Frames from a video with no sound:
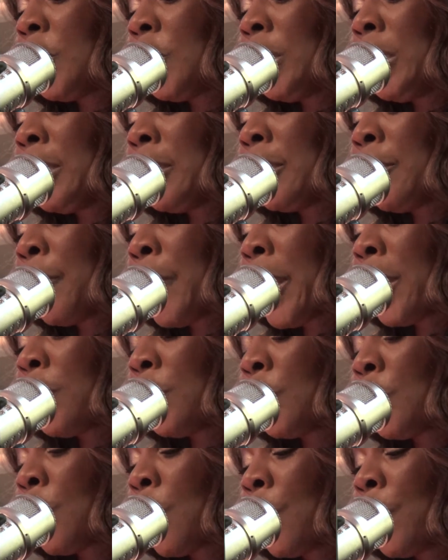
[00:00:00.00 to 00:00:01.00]
she is a
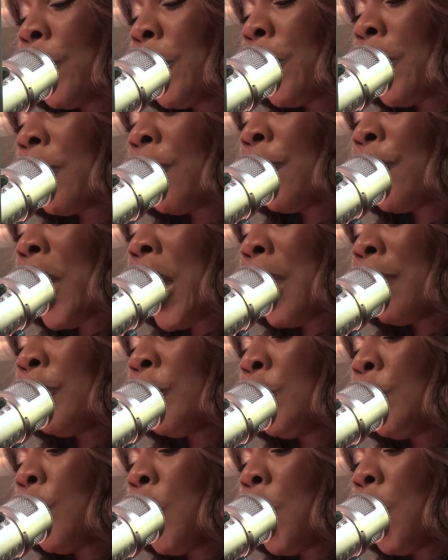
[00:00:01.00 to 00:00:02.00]
manager over there at
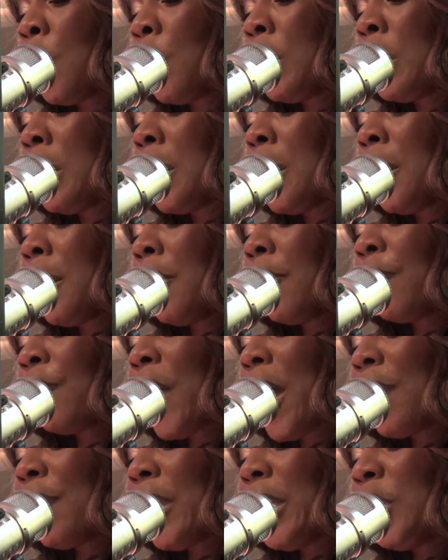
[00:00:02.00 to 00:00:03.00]
520-
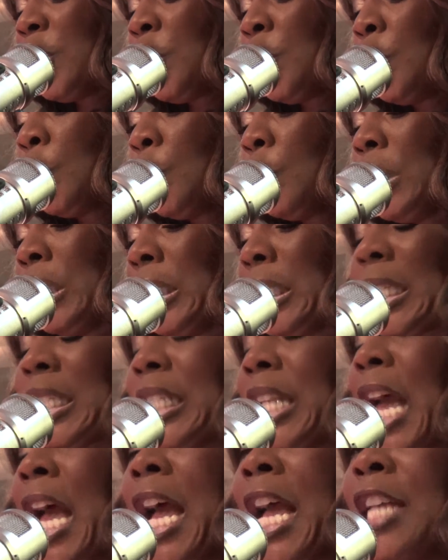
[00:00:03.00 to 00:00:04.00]
582
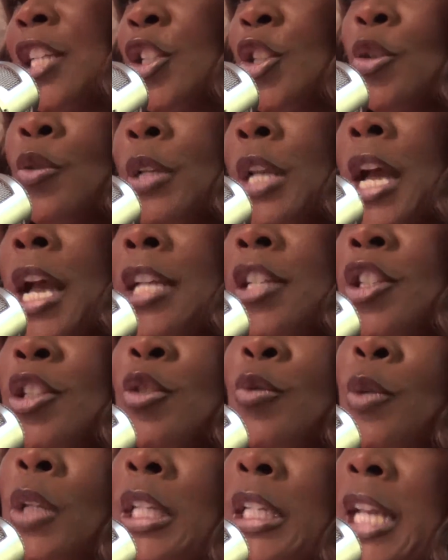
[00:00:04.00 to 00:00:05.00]
6929.
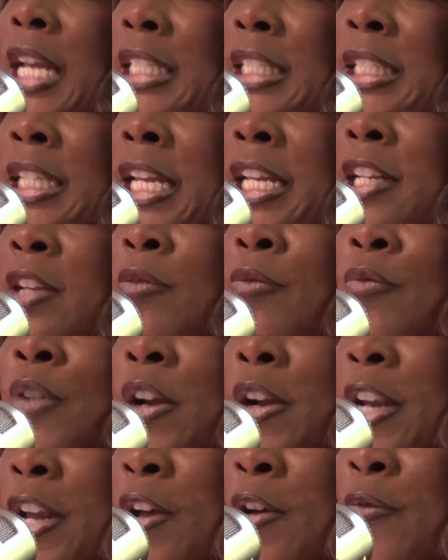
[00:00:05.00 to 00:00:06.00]
She's a really nice lady and
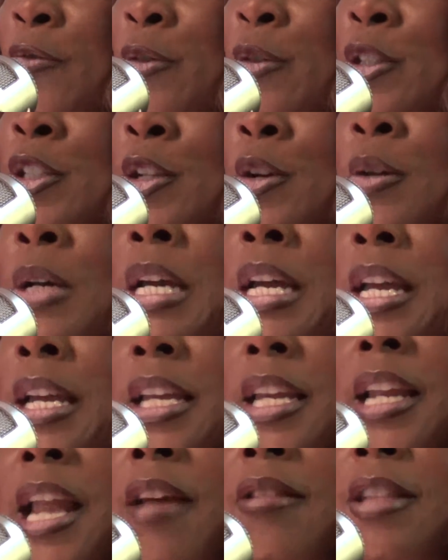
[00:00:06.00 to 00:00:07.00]
very helpful. So
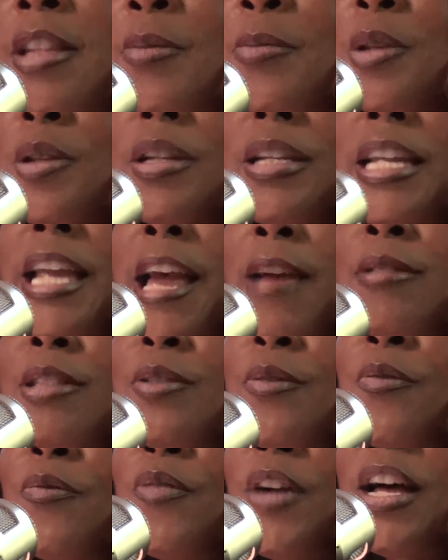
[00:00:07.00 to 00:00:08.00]
get out in the community, have
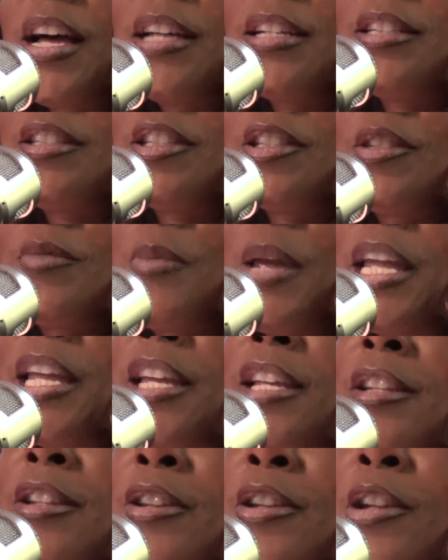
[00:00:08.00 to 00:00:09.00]
some fun, and just make it, you